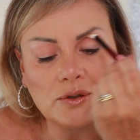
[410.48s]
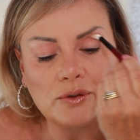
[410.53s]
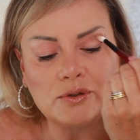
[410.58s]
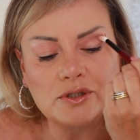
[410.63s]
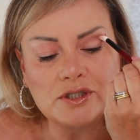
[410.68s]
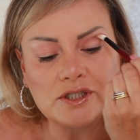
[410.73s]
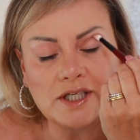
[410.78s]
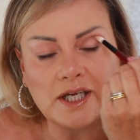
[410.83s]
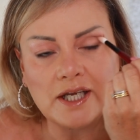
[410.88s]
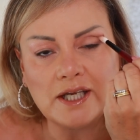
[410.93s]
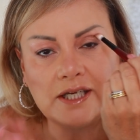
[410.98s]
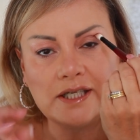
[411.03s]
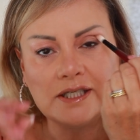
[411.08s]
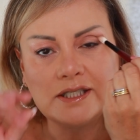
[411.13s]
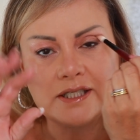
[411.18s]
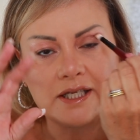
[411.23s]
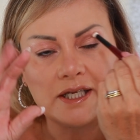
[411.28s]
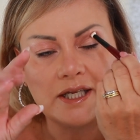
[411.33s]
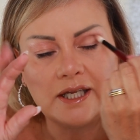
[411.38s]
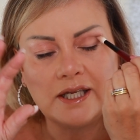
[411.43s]

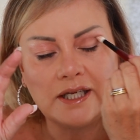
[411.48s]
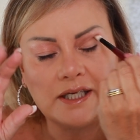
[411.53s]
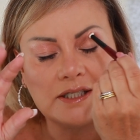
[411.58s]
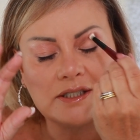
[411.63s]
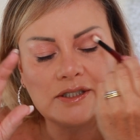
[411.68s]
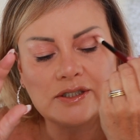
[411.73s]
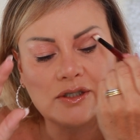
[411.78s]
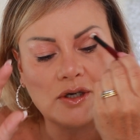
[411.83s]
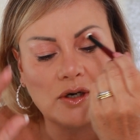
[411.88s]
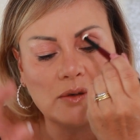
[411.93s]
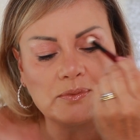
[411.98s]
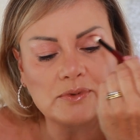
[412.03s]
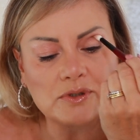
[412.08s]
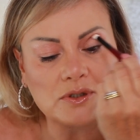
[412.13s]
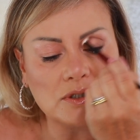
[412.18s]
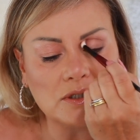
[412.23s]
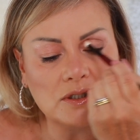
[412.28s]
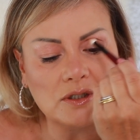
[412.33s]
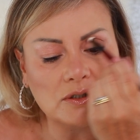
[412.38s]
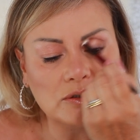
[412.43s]
shade and
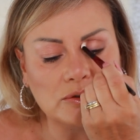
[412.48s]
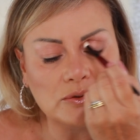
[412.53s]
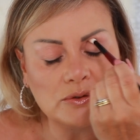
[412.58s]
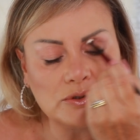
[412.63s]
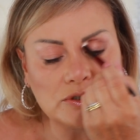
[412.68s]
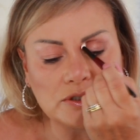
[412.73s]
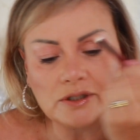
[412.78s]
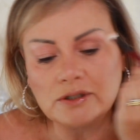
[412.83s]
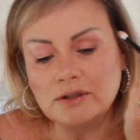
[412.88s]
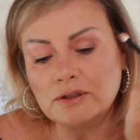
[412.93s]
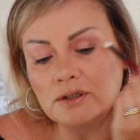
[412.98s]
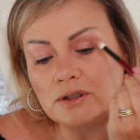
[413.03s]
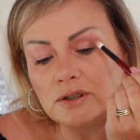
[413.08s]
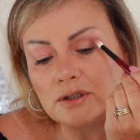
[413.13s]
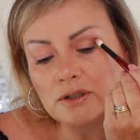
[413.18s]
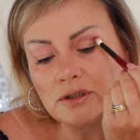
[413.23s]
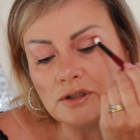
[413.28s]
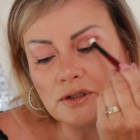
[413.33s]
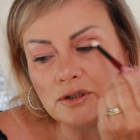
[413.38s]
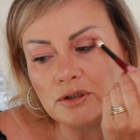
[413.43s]
optical illusion,
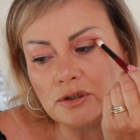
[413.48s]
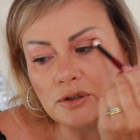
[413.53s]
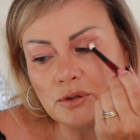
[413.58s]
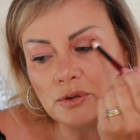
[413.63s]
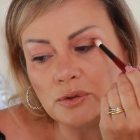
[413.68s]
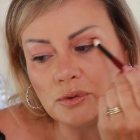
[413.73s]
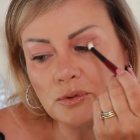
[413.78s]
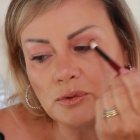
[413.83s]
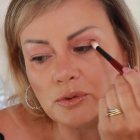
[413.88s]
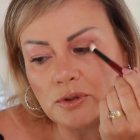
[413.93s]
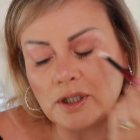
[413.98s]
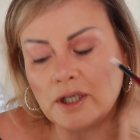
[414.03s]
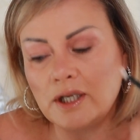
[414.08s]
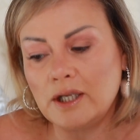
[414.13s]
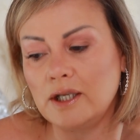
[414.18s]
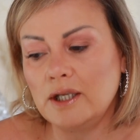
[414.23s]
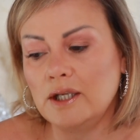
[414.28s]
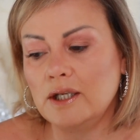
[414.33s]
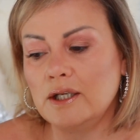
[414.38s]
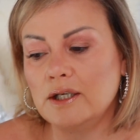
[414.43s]
you
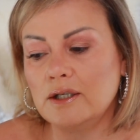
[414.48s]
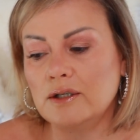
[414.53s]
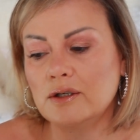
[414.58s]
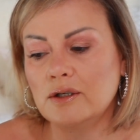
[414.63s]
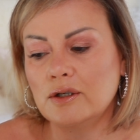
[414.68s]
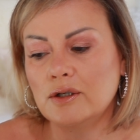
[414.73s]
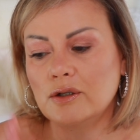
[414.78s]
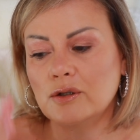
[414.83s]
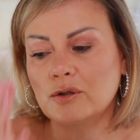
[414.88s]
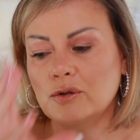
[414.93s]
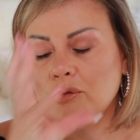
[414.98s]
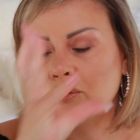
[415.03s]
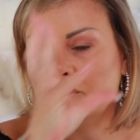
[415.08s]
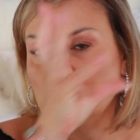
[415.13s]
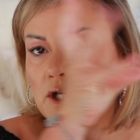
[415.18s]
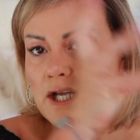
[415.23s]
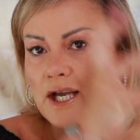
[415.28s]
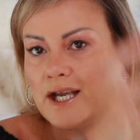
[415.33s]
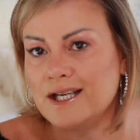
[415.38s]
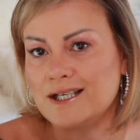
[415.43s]
can
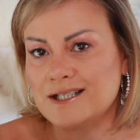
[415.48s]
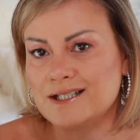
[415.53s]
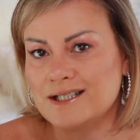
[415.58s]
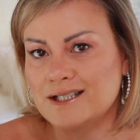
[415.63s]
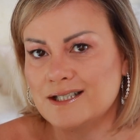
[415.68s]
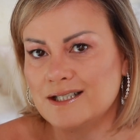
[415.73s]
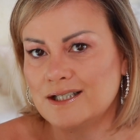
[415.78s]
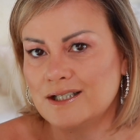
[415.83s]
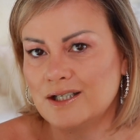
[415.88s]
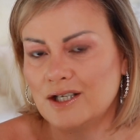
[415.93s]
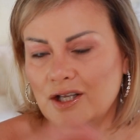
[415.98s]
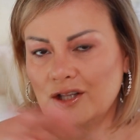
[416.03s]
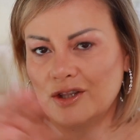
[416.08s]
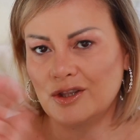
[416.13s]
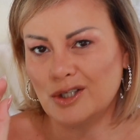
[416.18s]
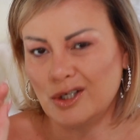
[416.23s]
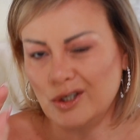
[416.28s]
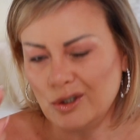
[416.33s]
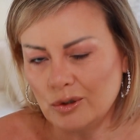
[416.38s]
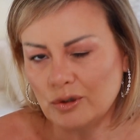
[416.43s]
create
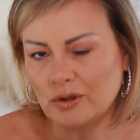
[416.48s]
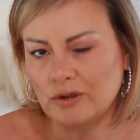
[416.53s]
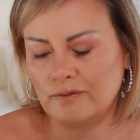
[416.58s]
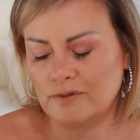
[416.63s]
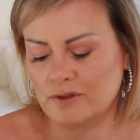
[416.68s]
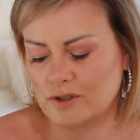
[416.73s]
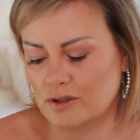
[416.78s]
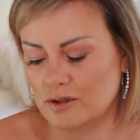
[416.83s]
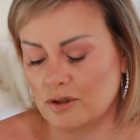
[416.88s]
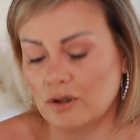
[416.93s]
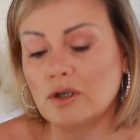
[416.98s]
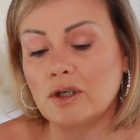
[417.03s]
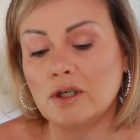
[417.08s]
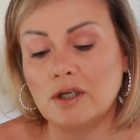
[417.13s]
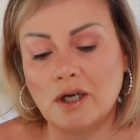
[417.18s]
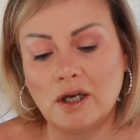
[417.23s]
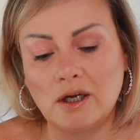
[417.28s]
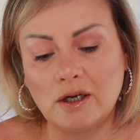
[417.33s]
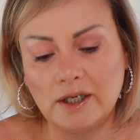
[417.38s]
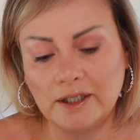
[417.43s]
the look of a socket
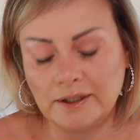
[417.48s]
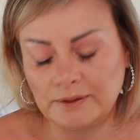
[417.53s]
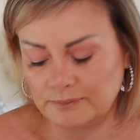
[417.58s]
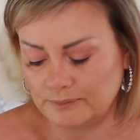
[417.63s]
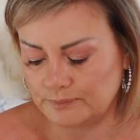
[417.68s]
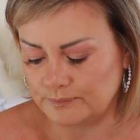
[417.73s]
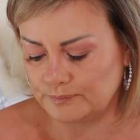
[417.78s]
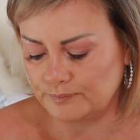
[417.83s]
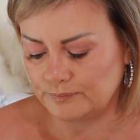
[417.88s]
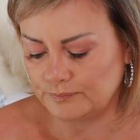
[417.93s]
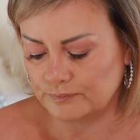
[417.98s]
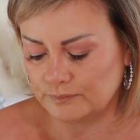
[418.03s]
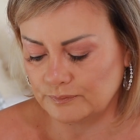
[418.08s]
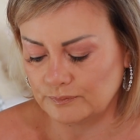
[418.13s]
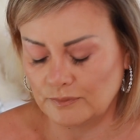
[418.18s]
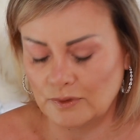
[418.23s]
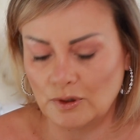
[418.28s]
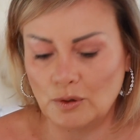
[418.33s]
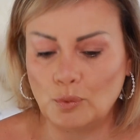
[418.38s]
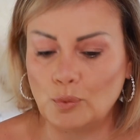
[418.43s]
line
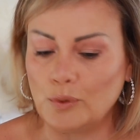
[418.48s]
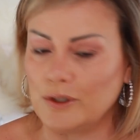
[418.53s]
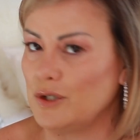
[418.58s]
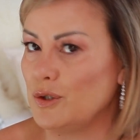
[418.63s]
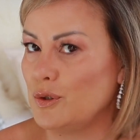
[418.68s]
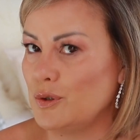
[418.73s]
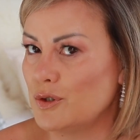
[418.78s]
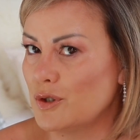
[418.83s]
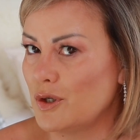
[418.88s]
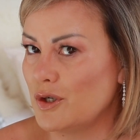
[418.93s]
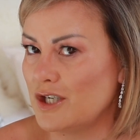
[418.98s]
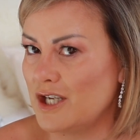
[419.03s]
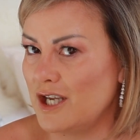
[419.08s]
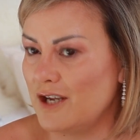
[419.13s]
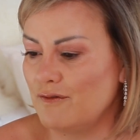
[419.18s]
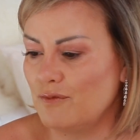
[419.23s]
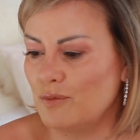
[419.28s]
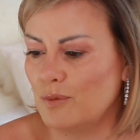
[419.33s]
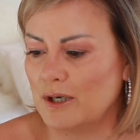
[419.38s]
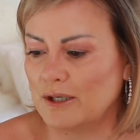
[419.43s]
when you don't
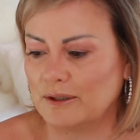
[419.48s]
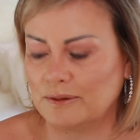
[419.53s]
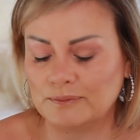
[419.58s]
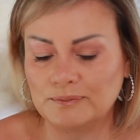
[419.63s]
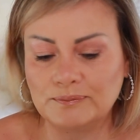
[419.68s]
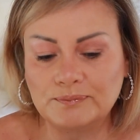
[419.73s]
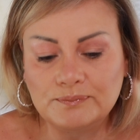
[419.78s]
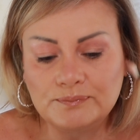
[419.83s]
have one.